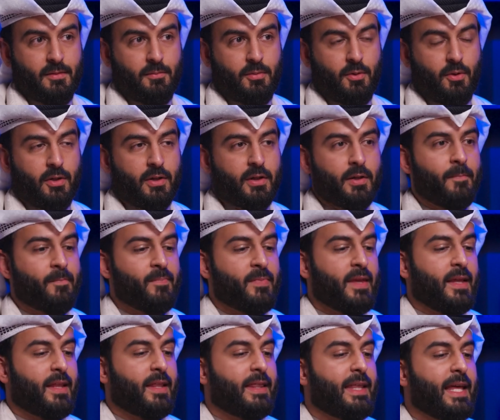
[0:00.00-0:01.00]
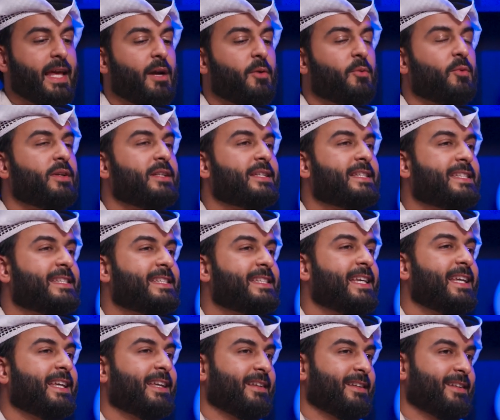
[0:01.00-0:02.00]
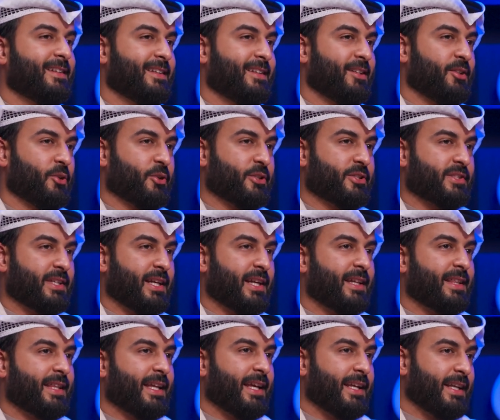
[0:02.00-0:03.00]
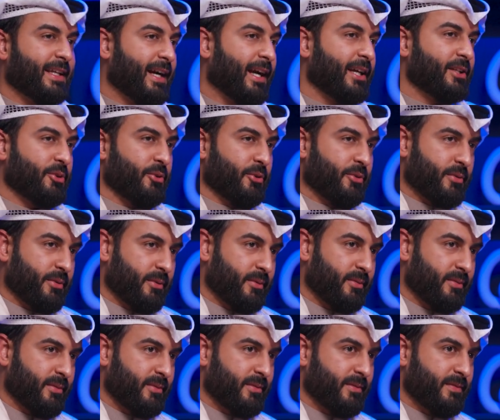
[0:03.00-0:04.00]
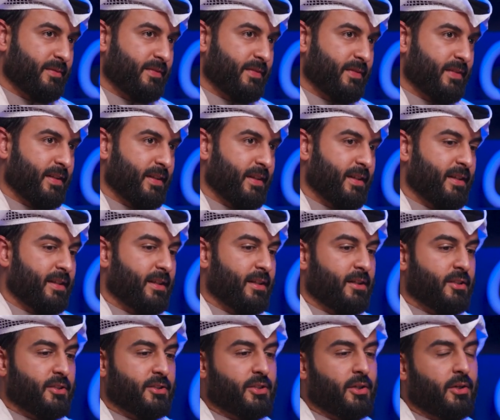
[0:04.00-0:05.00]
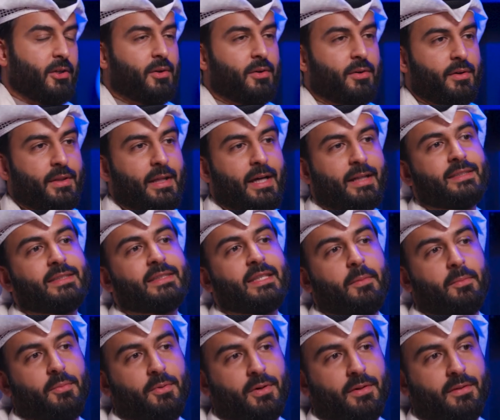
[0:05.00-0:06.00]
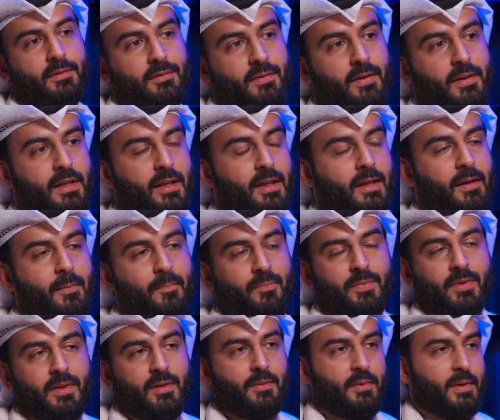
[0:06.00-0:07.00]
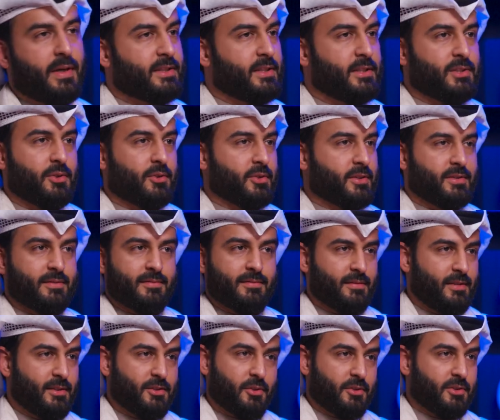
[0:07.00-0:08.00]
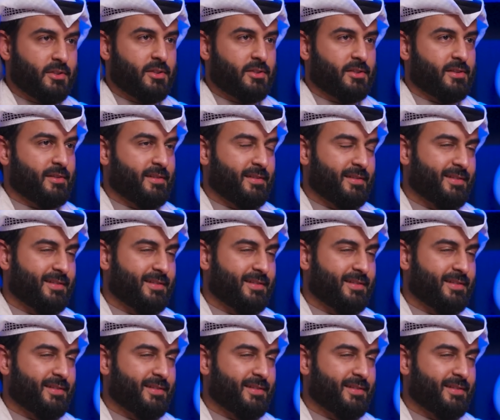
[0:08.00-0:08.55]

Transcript: employer, they will see your strength and guide you through. So that's step one, I think. The rest is yours. It's your decision.